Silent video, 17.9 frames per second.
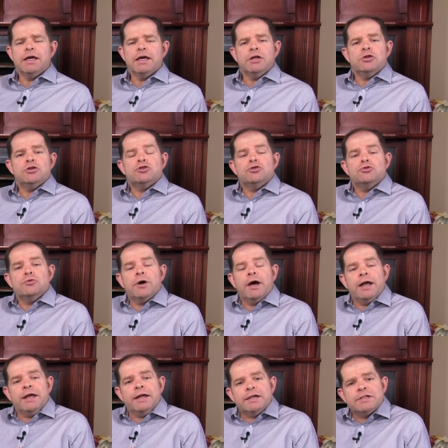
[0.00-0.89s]
into
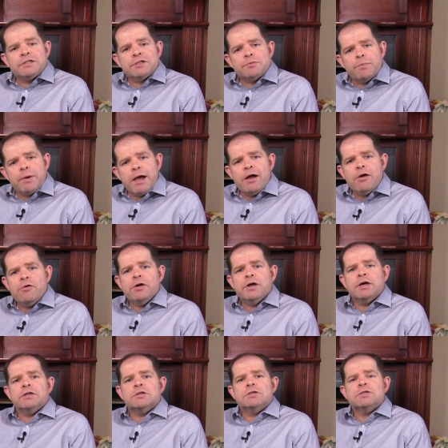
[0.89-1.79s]
an
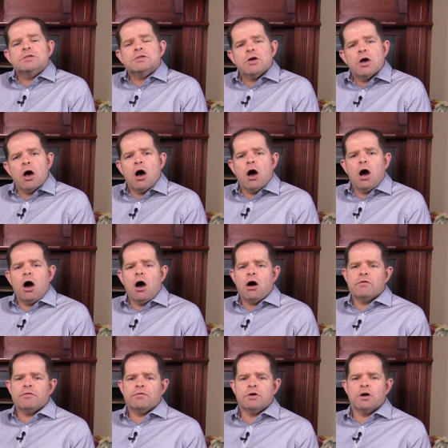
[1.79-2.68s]
experience
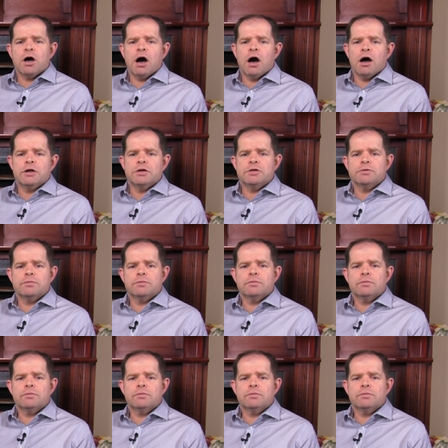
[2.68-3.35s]
of God.